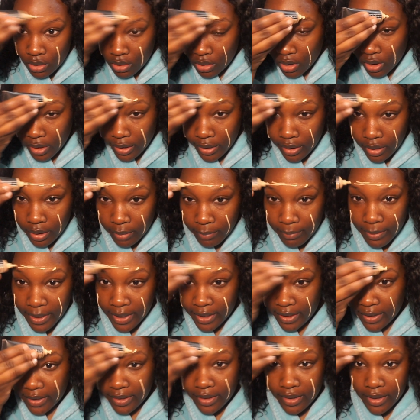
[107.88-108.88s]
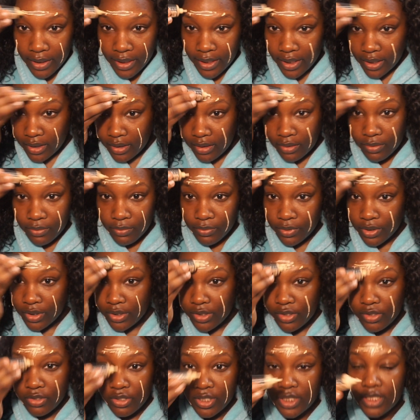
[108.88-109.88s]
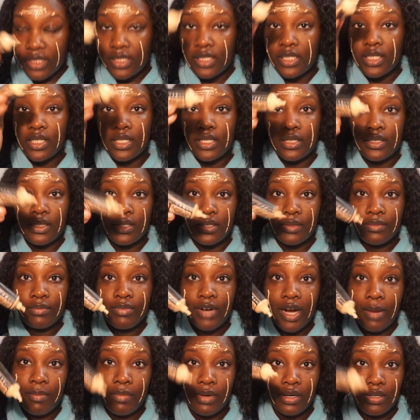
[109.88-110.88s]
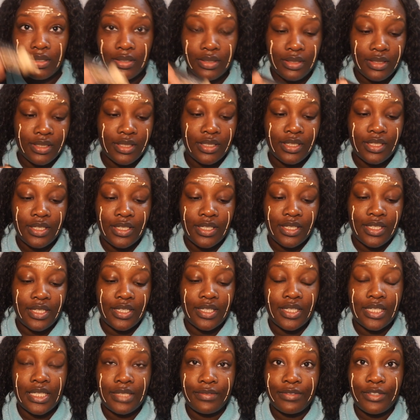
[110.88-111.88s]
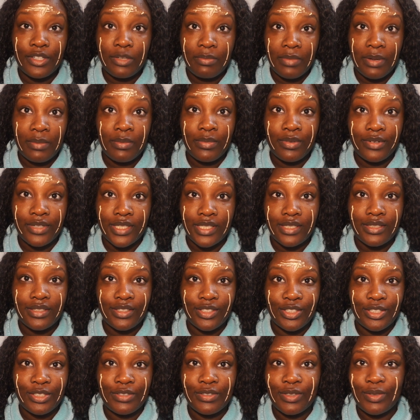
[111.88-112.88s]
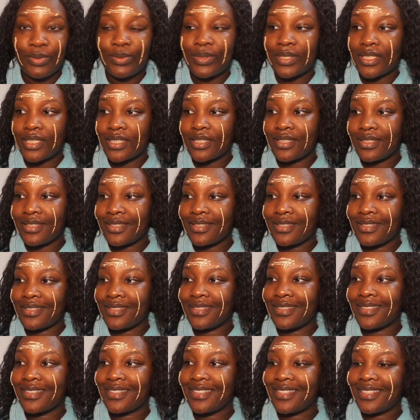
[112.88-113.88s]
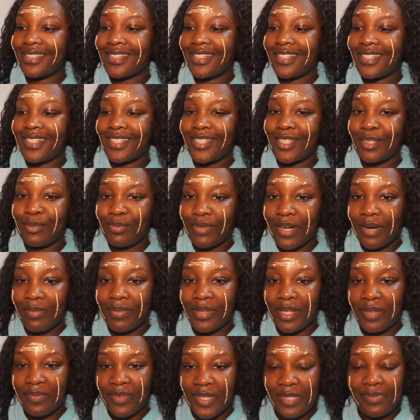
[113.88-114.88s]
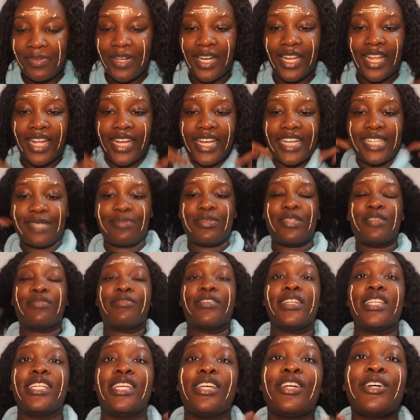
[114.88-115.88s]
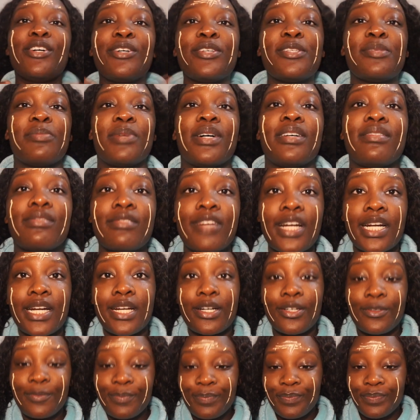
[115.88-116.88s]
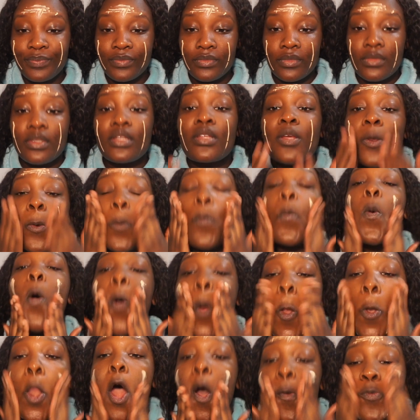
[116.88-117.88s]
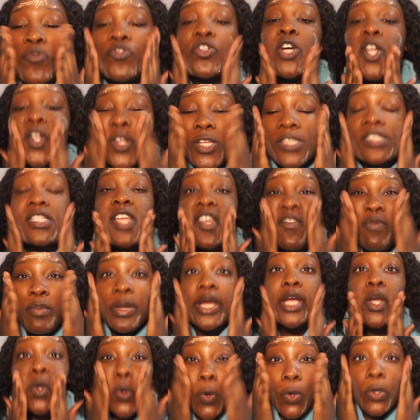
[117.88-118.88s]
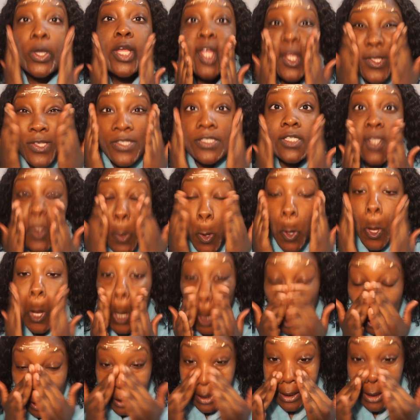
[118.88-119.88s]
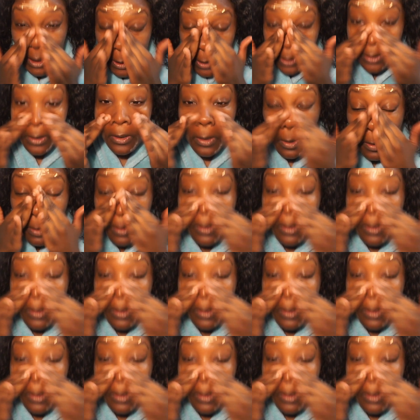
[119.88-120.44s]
Yeah, I'm back at it again with this crusty primer. If you remember it, your raw one. The primer that makes me look like Casper the Friendly Ghost, but I've ran out. And I'm trying to save my coins in